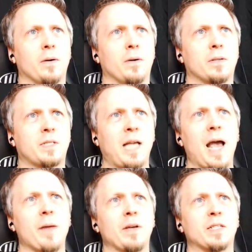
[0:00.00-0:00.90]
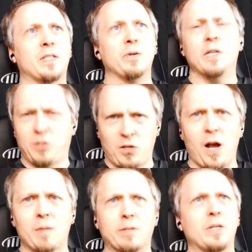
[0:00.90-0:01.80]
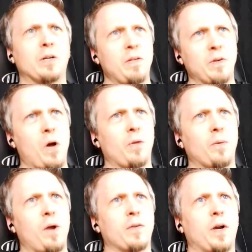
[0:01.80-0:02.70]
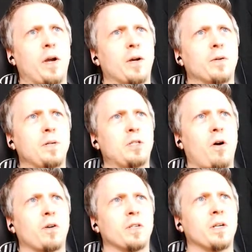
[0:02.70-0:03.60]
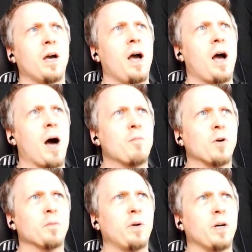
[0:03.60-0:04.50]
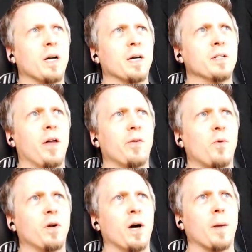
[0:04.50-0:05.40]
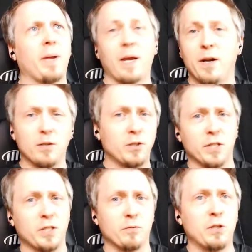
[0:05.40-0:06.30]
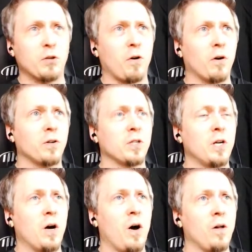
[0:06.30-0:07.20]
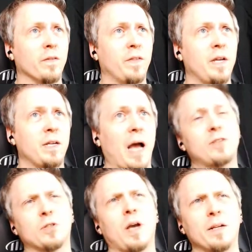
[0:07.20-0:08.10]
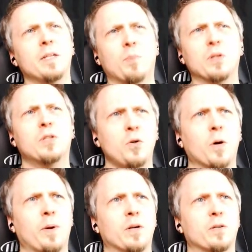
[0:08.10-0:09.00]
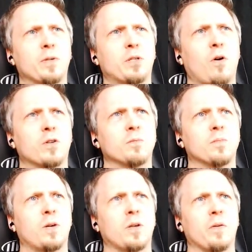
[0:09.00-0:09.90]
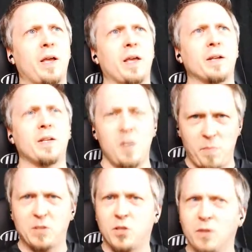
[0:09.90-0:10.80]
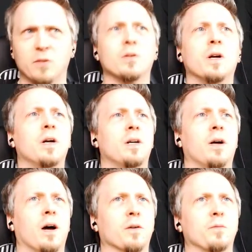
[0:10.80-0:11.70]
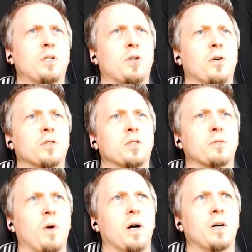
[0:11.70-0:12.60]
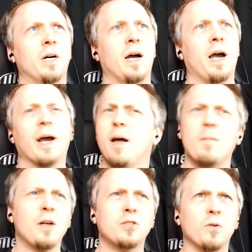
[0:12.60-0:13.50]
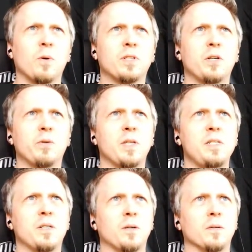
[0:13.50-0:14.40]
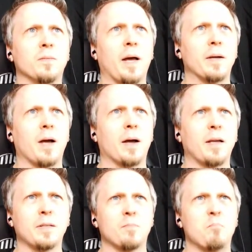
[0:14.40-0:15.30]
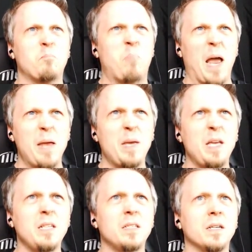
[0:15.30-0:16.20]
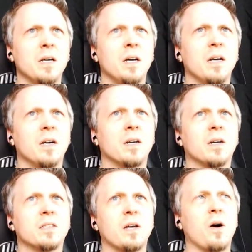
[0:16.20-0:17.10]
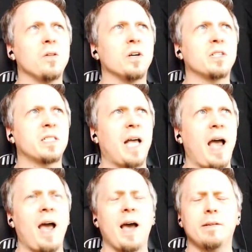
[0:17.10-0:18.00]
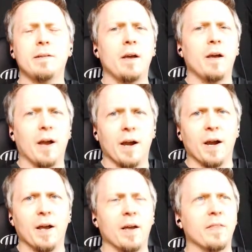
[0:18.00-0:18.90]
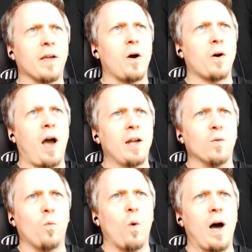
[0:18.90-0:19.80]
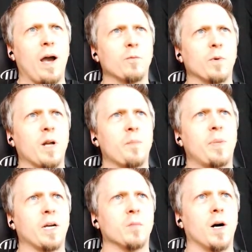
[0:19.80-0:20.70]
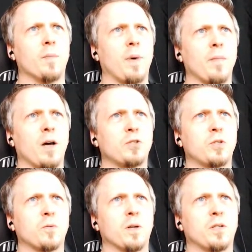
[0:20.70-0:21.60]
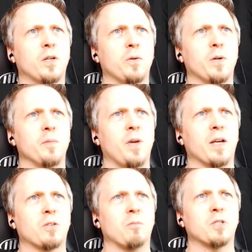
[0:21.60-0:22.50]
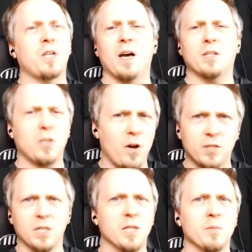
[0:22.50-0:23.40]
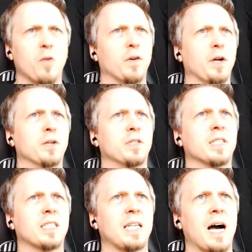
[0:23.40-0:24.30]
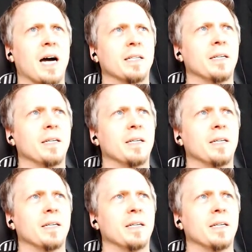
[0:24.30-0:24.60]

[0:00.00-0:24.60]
Sam is doing his job still, even all the way over here, recharging. I want to put another one up here just to recharge all of the. Actually, I need to put two up here to recharge them so they can keep each other uh, recharged as well. And I'm not sure what to do with these little, like, I guess babies? Because they all look sad and they all kind of whine when I pick them up. I'm not sure what to do with them yet, so I'm just kind of tossing them over here to the side.